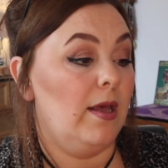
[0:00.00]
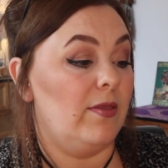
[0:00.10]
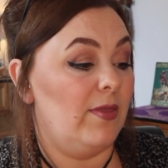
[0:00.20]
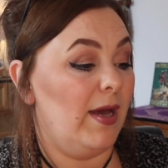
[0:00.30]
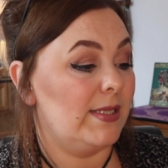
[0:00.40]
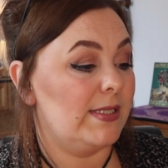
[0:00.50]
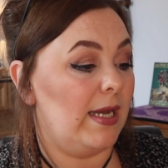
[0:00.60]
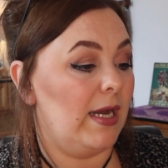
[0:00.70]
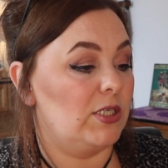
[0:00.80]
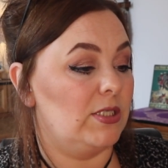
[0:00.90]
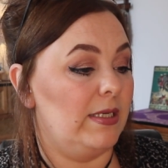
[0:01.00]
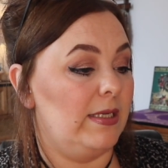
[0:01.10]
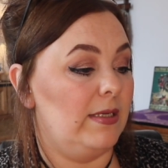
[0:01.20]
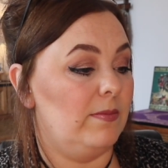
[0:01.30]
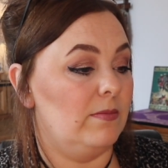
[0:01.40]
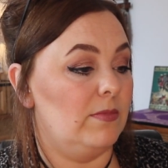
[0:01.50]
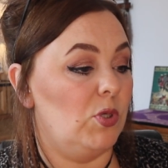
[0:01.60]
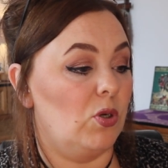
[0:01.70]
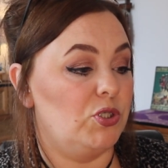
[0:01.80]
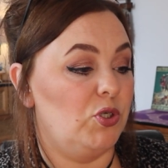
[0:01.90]
That's actually
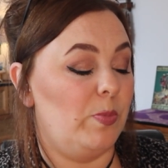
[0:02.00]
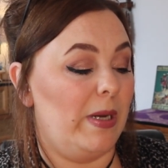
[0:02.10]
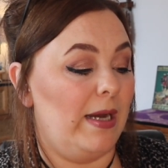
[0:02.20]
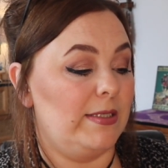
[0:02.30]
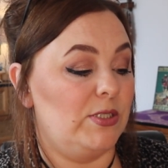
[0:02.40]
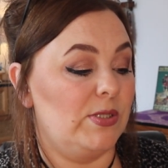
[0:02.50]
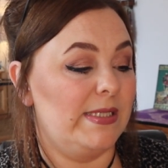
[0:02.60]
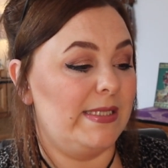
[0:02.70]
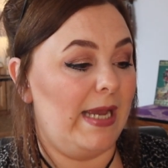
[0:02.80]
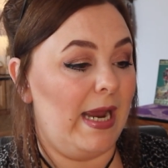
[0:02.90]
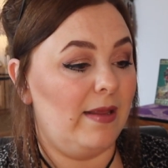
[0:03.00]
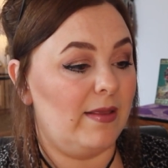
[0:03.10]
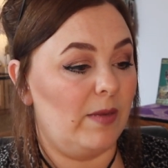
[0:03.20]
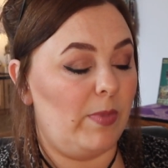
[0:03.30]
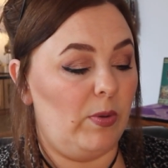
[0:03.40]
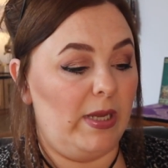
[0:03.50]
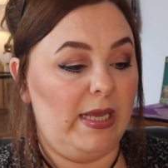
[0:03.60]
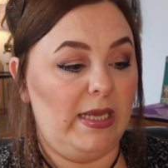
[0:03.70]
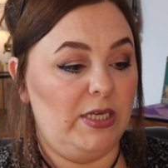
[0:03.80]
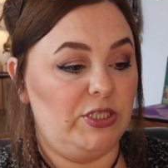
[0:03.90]
not too bad. It doesn't say anything about
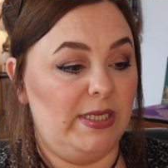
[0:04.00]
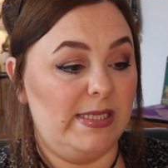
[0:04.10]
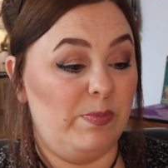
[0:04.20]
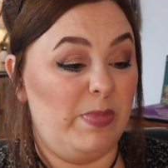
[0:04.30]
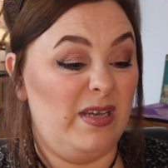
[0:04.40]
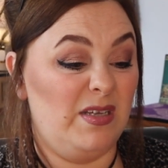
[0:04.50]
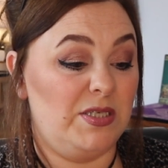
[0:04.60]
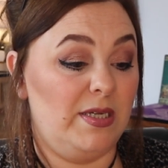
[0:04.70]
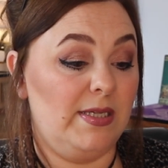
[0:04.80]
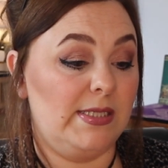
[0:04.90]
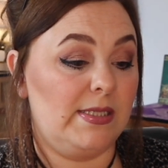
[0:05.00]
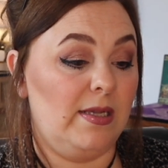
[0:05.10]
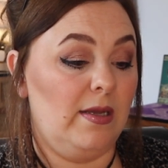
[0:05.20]
AHAs and BHAs.